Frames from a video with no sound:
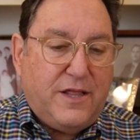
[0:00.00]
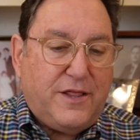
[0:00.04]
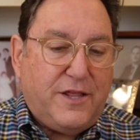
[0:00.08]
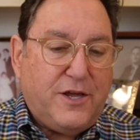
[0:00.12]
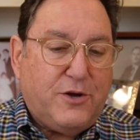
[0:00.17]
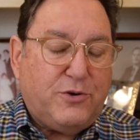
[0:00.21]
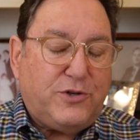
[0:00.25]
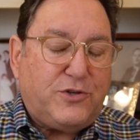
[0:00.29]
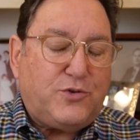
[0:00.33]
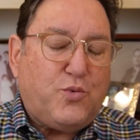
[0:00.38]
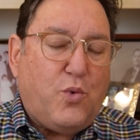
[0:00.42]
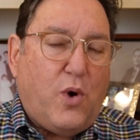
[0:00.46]

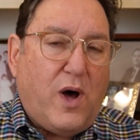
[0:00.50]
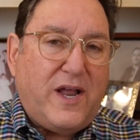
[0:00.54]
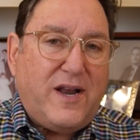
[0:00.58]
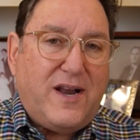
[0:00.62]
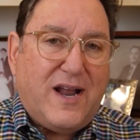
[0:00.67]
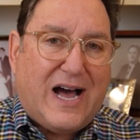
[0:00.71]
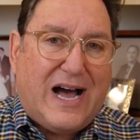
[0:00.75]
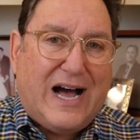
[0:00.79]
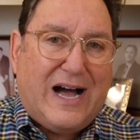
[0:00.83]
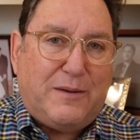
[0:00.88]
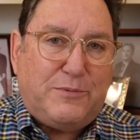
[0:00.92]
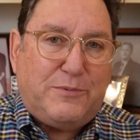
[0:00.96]
There was
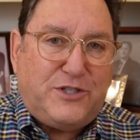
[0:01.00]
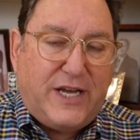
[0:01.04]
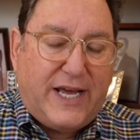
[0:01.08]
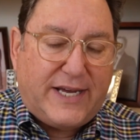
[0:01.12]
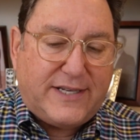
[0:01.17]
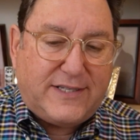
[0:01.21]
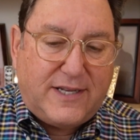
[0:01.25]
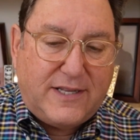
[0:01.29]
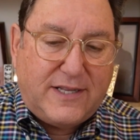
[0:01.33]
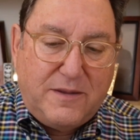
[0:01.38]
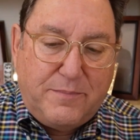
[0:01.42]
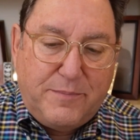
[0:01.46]
one
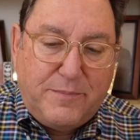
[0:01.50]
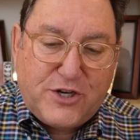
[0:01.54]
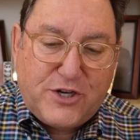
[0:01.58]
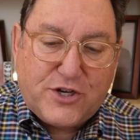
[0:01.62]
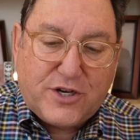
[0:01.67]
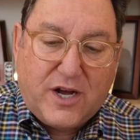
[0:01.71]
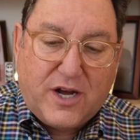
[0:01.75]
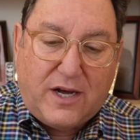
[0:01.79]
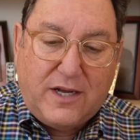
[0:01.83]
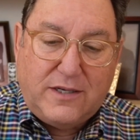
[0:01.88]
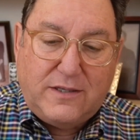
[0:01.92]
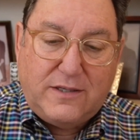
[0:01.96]
object in the
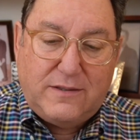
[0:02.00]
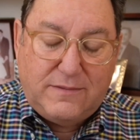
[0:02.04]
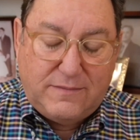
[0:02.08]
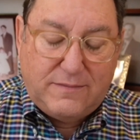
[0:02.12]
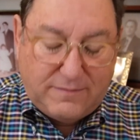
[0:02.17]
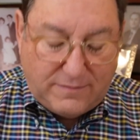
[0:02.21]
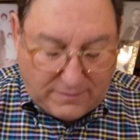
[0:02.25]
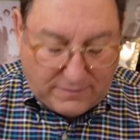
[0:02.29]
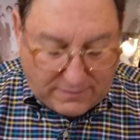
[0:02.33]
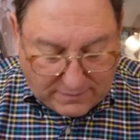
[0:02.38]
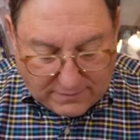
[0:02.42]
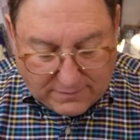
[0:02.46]
Mishkan
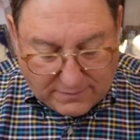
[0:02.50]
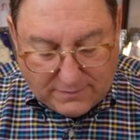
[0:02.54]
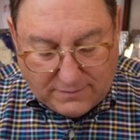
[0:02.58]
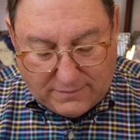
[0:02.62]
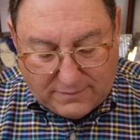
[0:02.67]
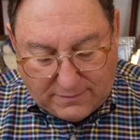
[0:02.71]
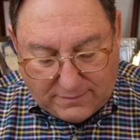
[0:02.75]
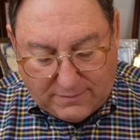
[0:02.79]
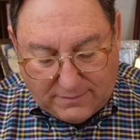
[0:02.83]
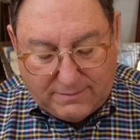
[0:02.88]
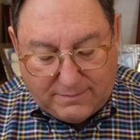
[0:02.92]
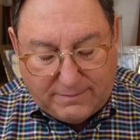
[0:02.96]

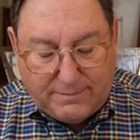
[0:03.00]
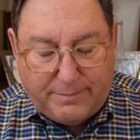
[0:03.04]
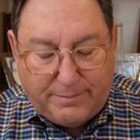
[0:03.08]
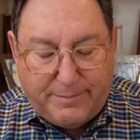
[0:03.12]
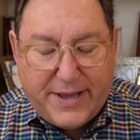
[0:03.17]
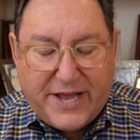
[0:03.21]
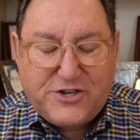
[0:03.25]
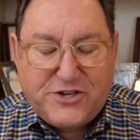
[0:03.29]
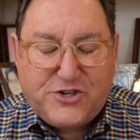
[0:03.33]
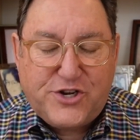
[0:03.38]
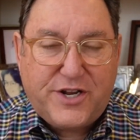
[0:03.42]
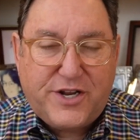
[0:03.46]

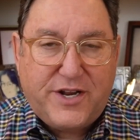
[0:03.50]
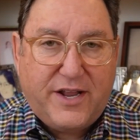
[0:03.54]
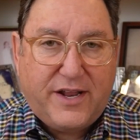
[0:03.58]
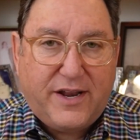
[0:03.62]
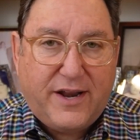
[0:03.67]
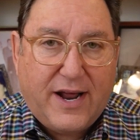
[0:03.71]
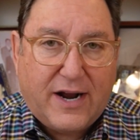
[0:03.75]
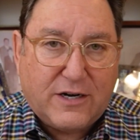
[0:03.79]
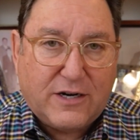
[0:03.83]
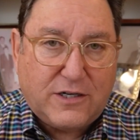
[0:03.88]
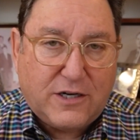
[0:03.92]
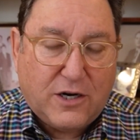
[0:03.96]
mentioned
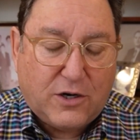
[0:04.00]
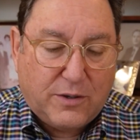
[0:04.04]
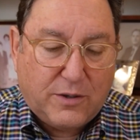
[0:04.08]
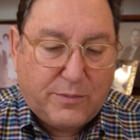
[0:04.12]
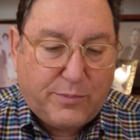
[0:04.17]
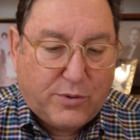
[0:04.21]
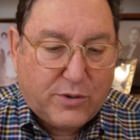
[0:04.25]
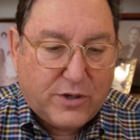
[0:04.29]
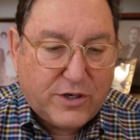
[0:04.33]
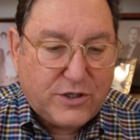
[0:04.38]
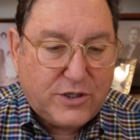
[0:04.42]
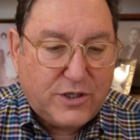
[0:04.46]
in our Torah
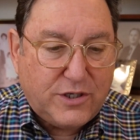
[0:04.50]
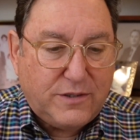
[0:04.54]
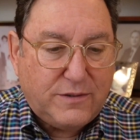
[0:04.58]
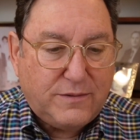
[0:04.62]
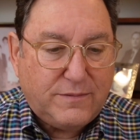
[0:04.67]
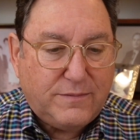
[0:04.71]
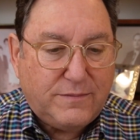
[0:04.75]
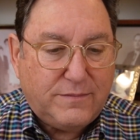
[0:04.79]
portion,